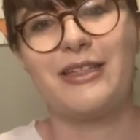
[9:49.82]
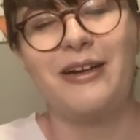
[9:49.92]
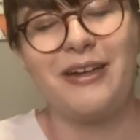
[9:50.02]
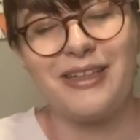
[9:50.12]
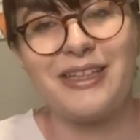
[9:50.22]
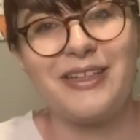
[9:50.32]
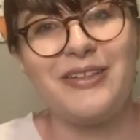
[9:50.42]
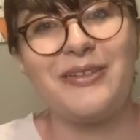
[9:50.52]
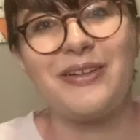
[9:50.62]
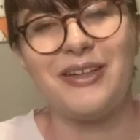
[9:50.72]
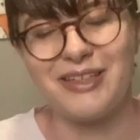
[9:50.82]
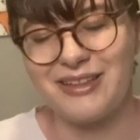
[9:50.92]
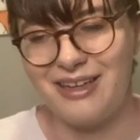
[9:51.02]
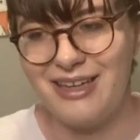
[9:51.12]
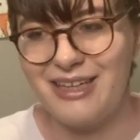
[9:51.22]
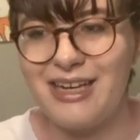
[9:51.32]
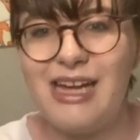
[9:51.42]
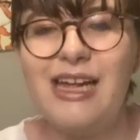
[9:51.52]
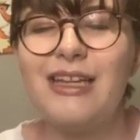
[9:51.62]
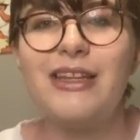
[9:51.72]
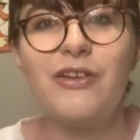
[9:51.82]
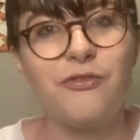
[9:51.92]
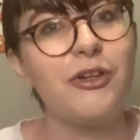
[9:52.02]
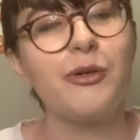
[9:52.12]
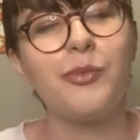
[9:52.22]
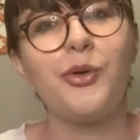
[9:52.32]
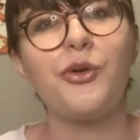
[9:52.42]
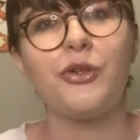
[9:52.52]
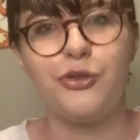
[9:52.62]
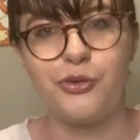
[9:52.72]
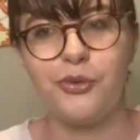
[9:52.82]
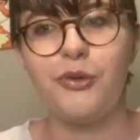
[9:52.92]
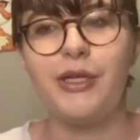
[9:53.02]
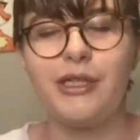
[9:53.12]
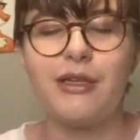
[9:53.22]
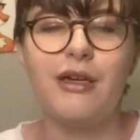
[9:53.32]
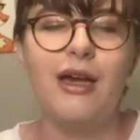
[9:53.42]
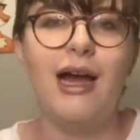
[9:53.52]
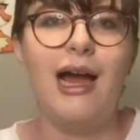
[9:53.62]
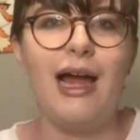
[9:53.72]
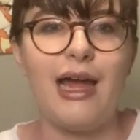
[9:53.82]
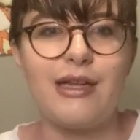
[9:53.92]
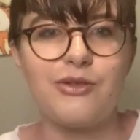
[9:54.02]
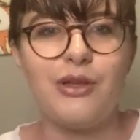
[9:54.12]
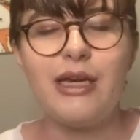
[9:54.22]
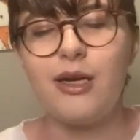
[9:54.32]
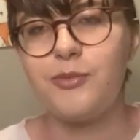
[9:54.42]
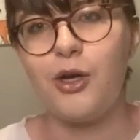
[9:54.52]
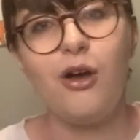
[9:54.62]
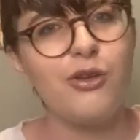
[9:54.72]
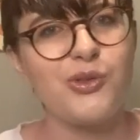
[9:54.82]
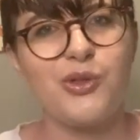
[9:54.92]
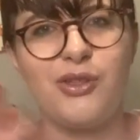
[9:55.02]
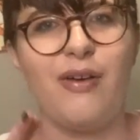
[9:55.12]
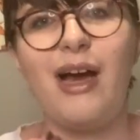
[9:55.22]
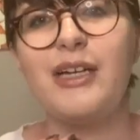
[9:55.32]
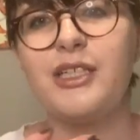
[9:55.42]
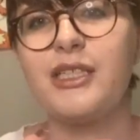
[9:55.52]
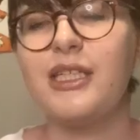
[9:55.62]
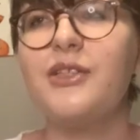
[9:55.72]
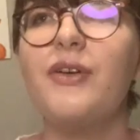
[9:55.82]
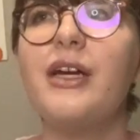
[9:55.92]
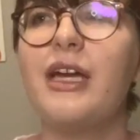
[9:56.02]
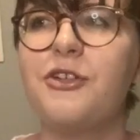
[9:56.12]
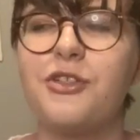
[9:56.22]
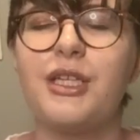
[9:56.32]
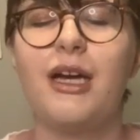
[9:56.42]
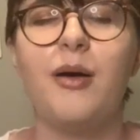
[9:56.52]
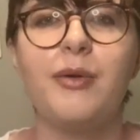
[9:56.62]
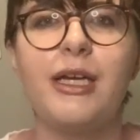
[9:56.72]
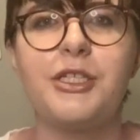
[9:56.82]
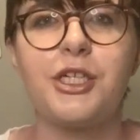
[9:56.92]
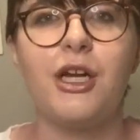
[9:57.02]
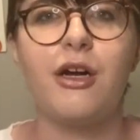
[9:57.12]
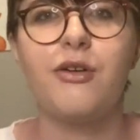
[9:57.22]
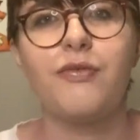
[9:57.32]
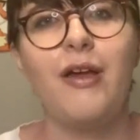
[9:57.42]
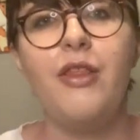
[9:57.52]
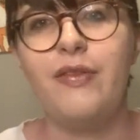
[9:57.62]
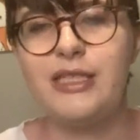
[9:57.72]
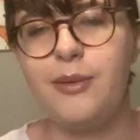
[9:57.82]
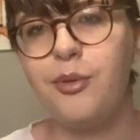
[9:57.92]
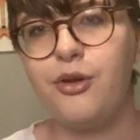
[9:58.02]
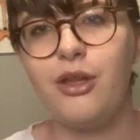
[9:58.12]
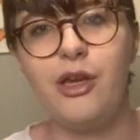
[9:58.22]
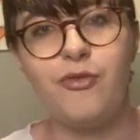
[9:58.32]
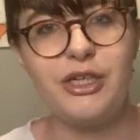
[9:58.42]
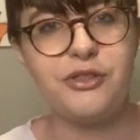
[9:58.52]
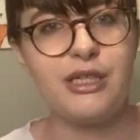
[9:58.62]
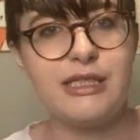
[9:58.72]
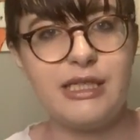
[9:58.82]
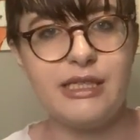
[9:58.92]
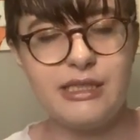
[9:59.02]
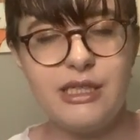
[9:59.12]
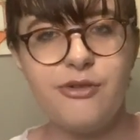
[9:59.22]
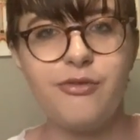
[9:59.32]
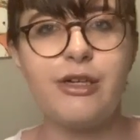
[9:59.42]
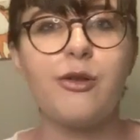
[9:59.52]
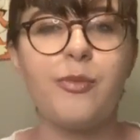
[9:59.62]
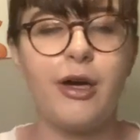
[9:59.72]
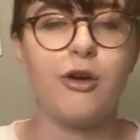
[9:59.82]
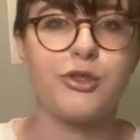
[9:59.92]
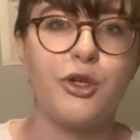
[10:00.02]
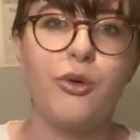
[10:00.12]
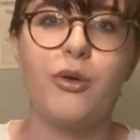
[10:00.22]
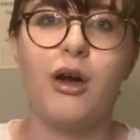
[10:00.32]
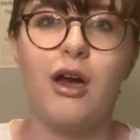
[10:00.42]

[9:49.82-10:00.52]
currently known online, the Firbolg Druid. And so they get up to all sorts of hijinks. It's a very interesting combination of the typical adventuring D&D feel, but also